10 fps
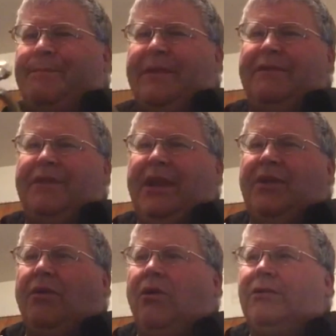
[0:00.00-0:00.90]
If you need to
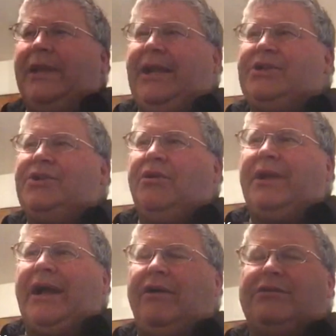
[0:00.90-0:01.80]
hold each note
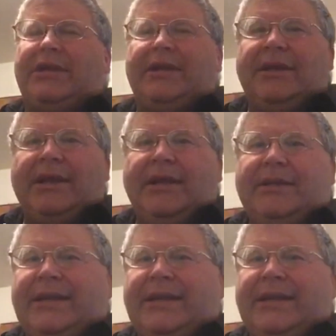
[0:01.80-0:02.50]
out to